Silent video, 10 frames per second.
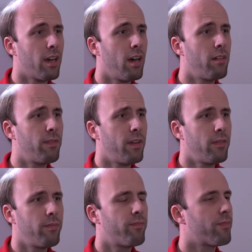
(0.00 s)
of,
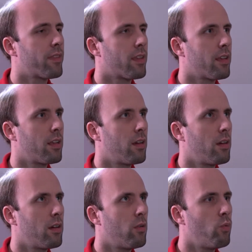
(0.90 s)

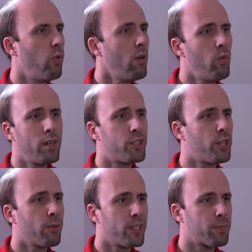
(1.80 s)
what was
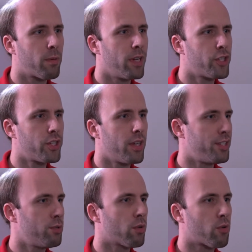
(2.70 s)
your inspiration
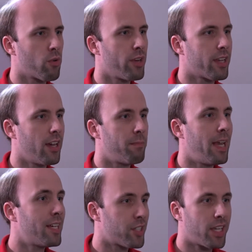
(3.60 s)
as you were growing up
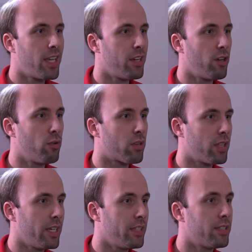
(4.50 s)
as a kid in
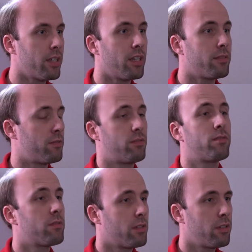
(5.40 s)
Oakland,
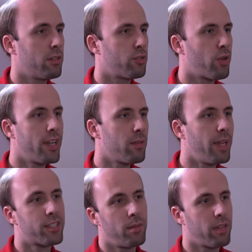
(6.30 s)
trying to
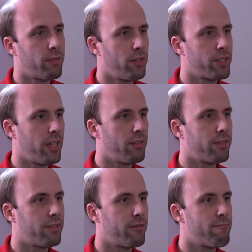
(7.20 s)
make something for yourself?